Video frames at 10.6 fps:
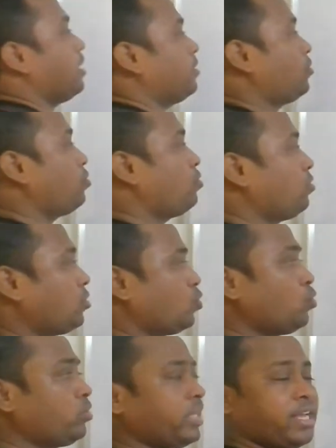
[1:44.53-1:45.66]
So
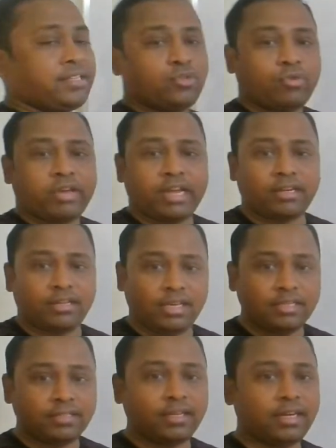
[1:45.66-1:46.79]
two things you can
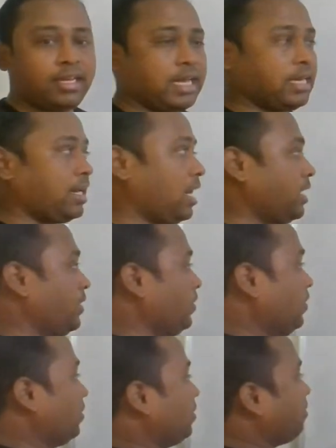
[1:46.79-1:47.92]
easily
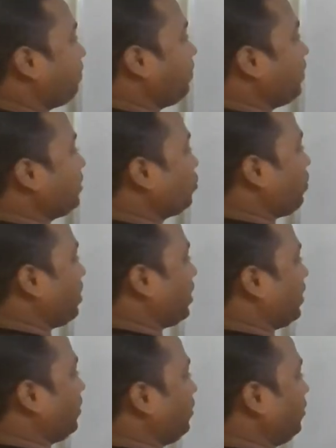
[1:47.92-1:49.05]
analyze. The first one
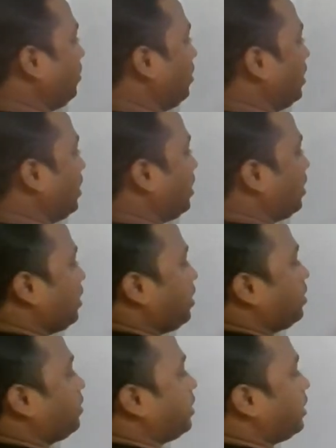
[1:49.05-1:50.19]
is
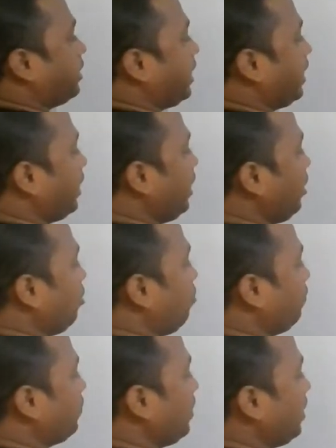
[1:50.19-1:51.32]
the degree
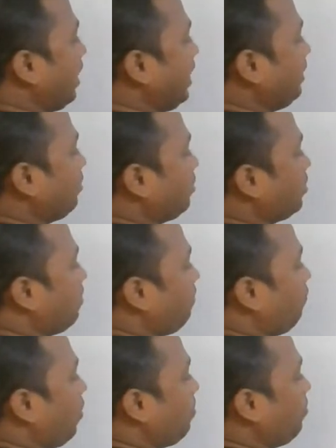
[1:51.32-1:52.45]
of the nth term
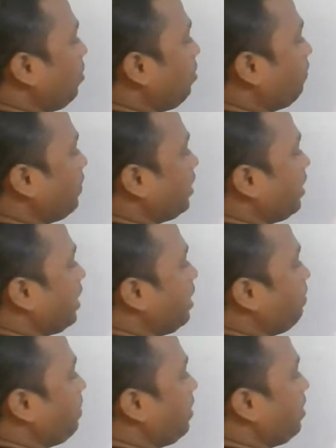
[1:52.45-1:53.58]
formula of an
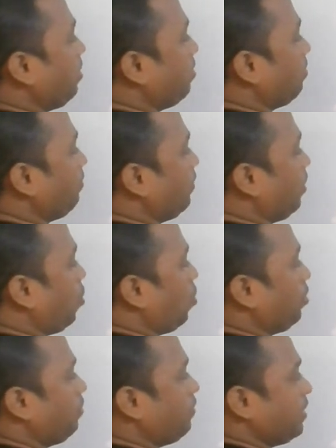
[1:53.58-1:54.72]
AP will
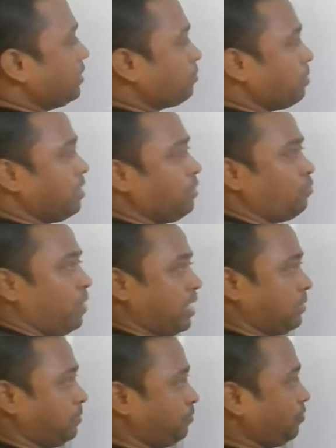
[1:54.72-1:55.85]
always be
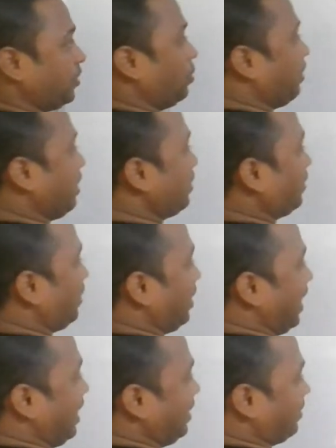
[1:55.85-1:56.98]
1. You can see
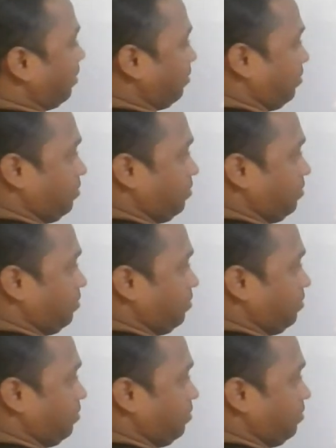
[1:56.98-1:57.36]
n is a